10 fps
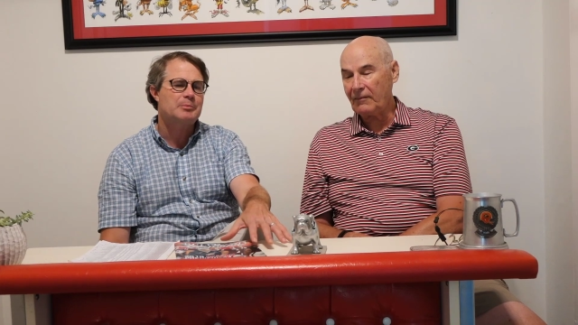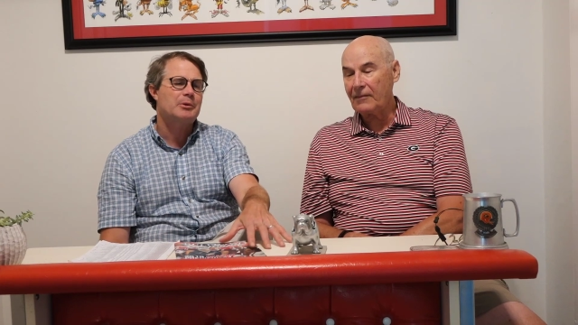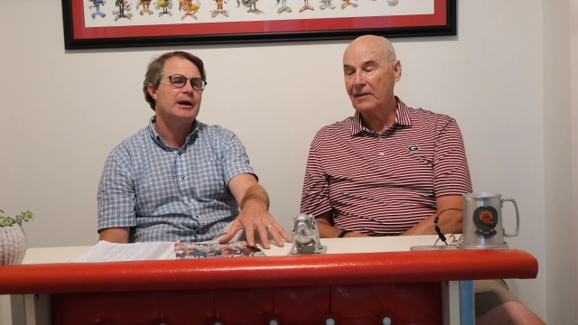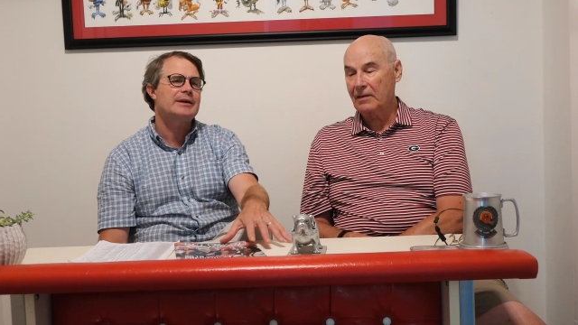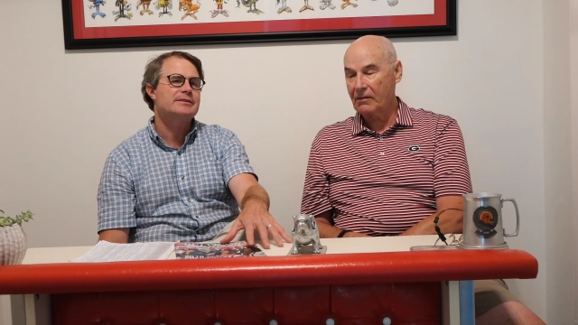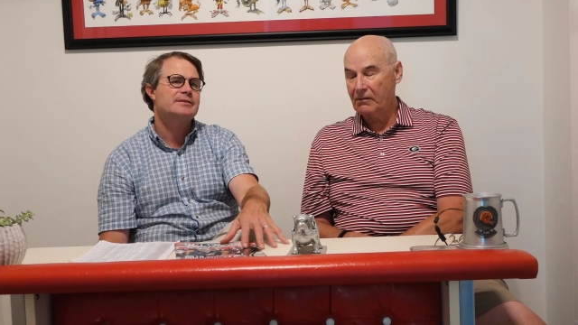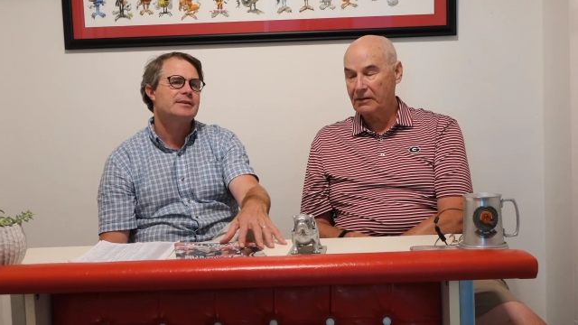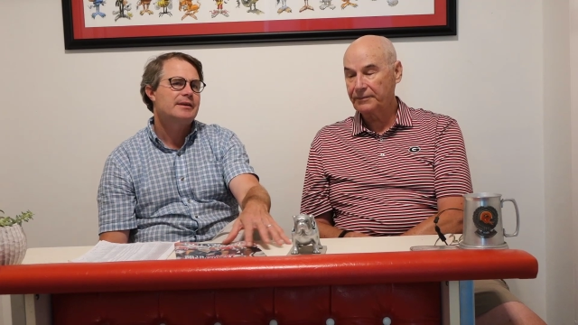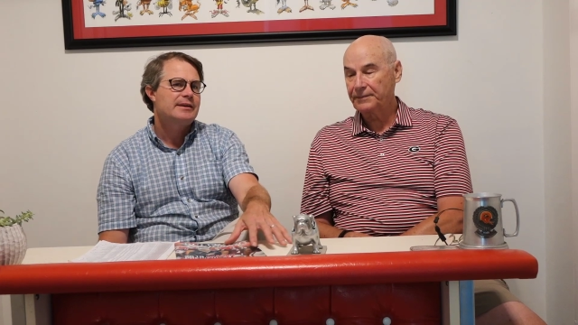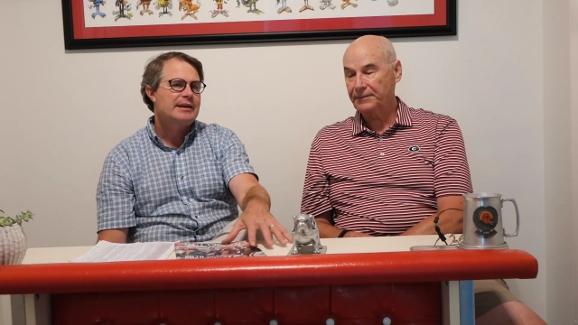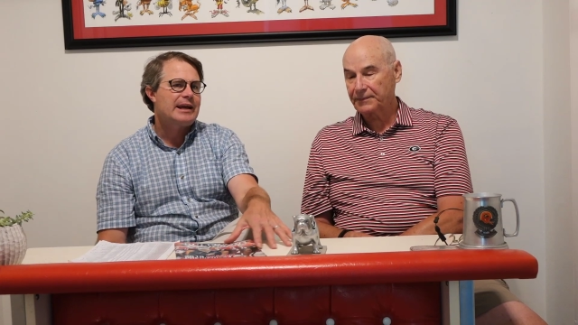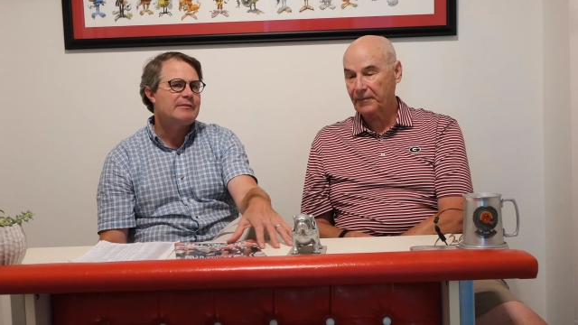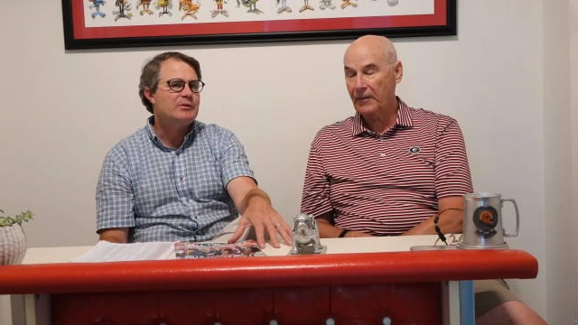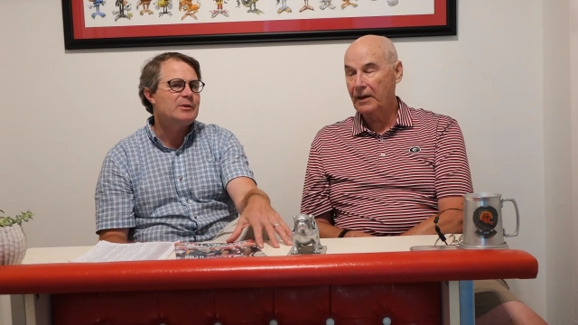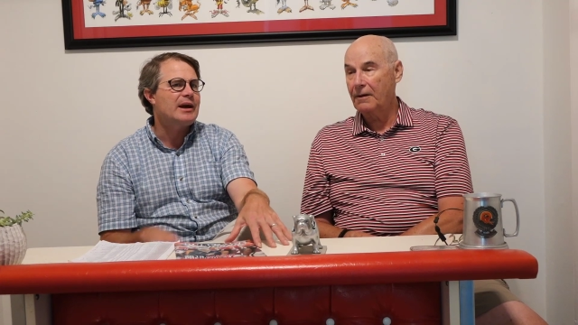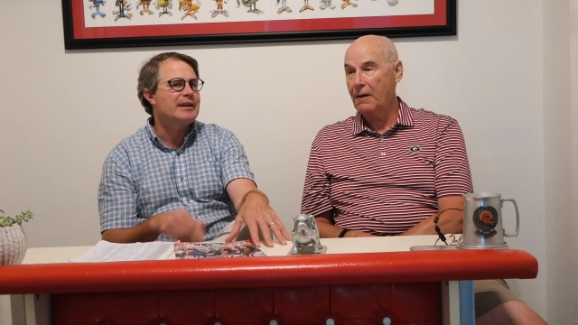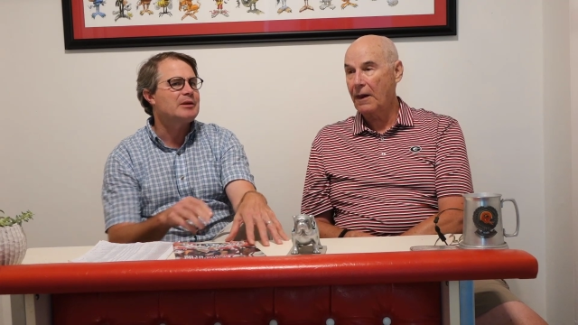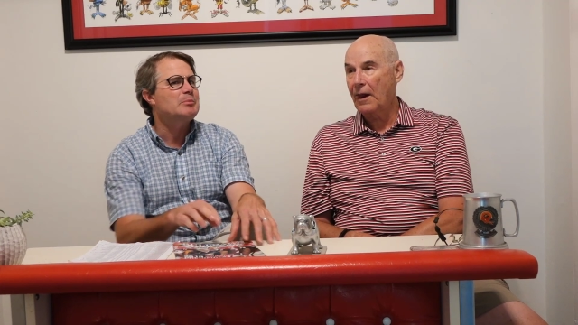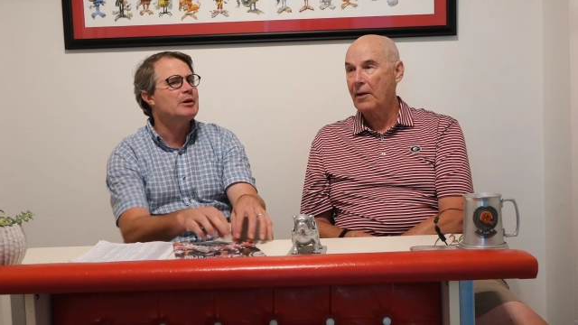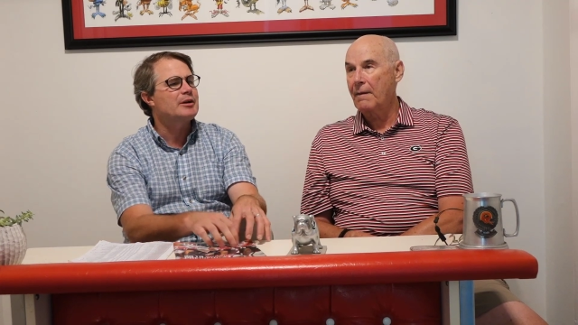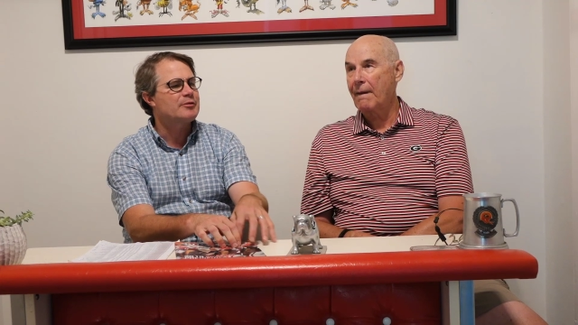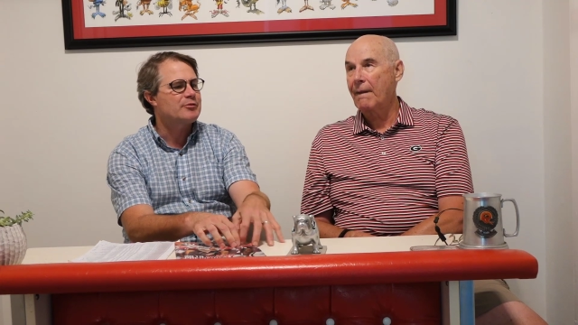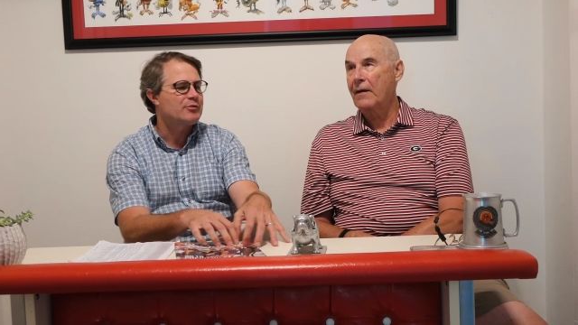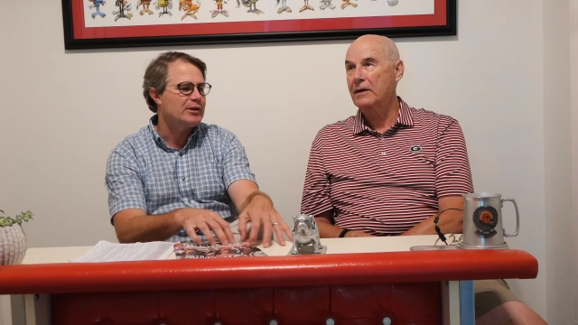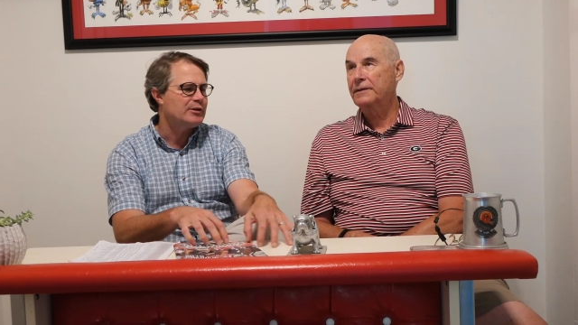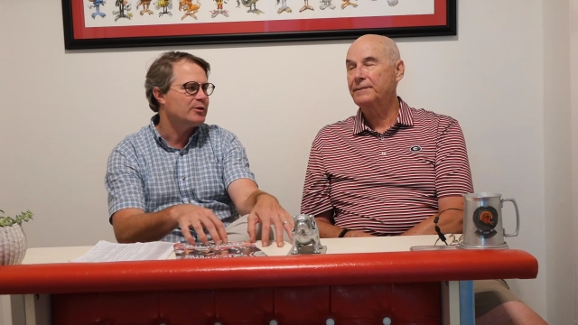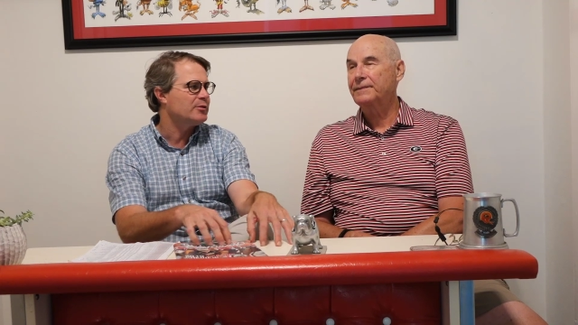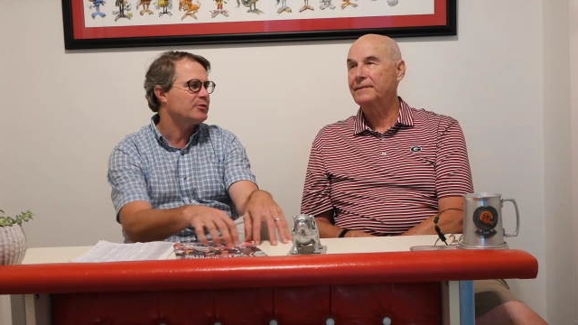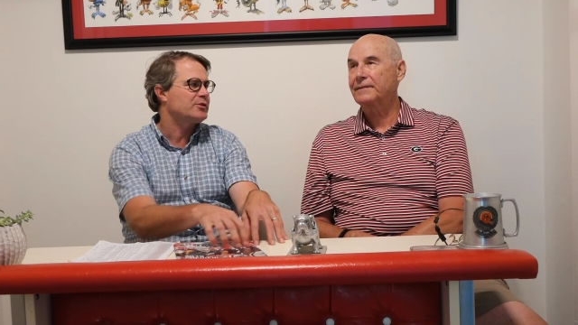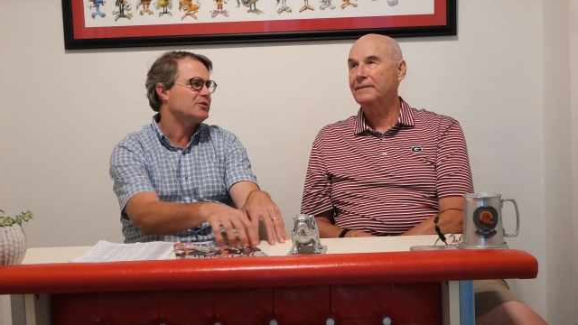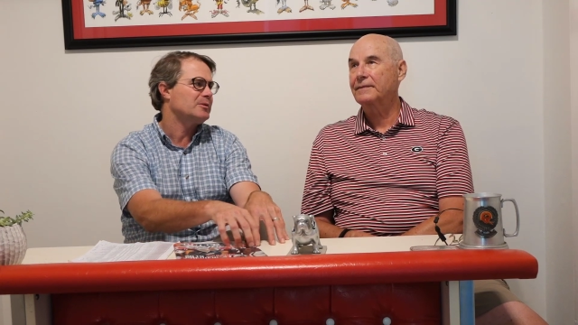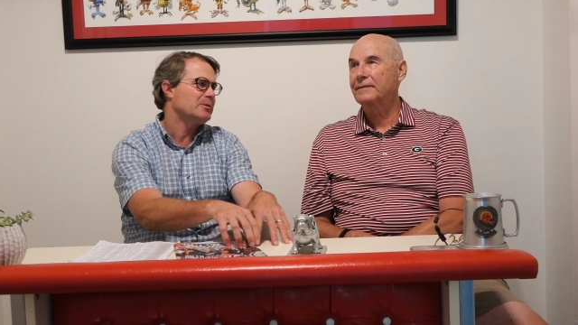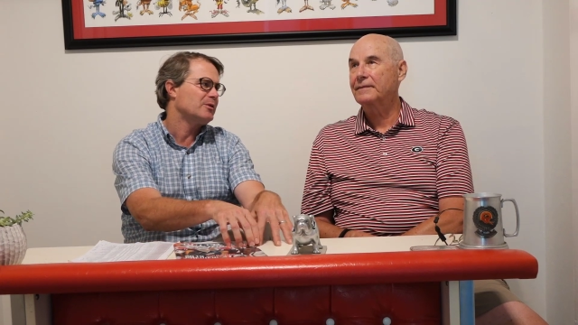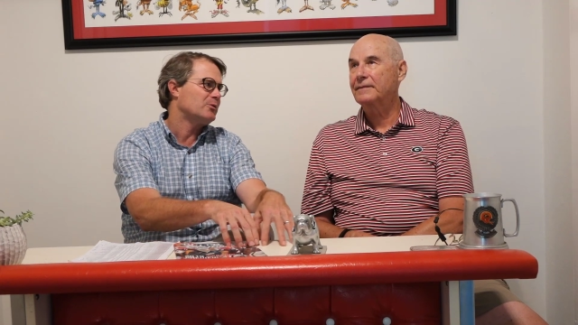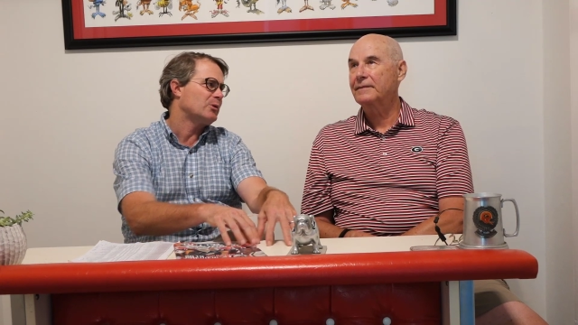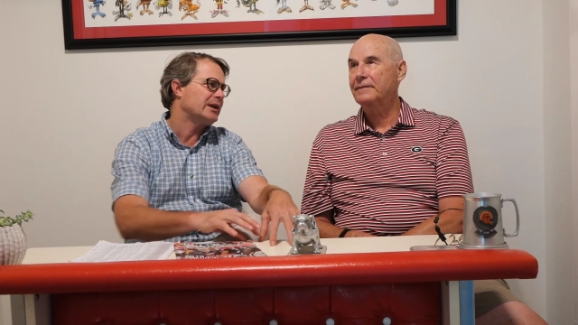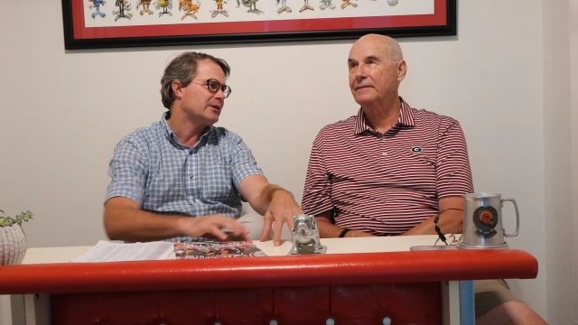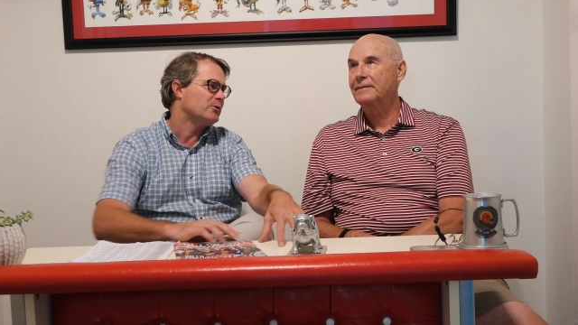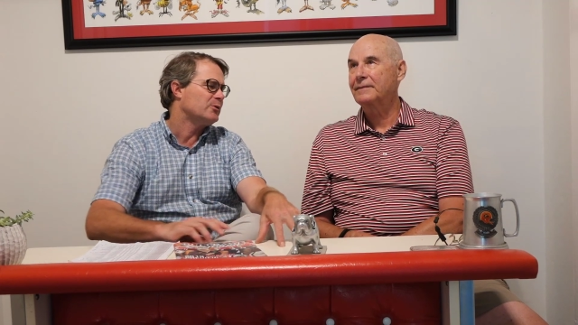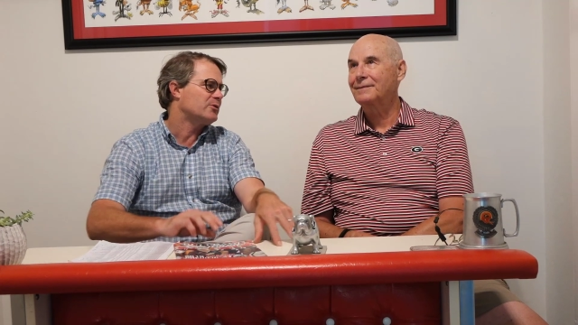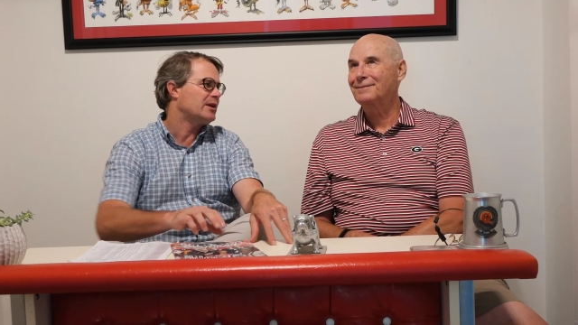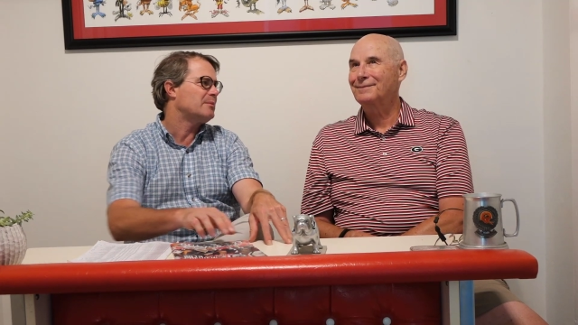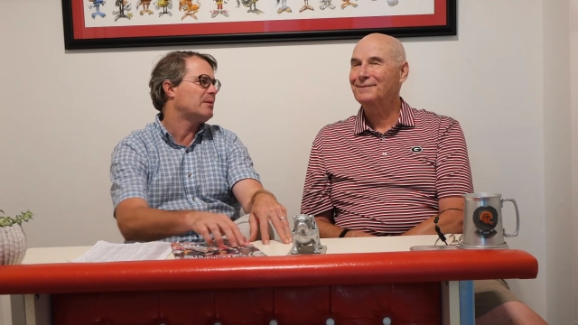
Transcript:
Speaker 1: practice, have you gotten a better feel for some of the wrinkles that